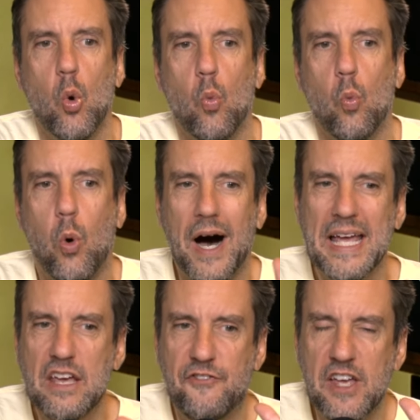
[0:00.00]
Why,
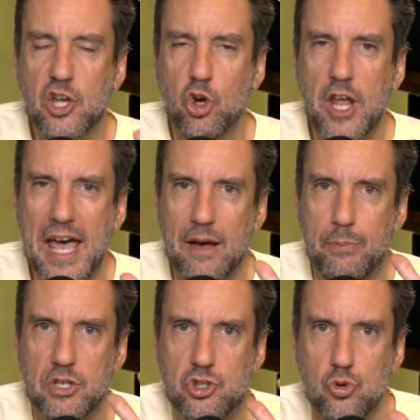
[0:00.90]
if it could
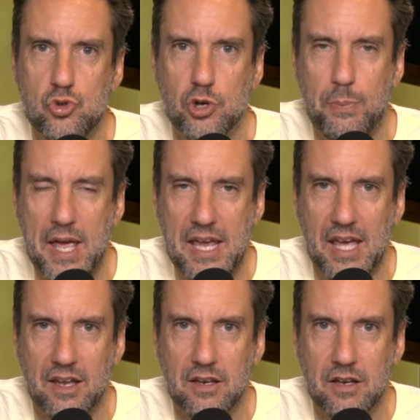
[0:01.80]
happen to Japan,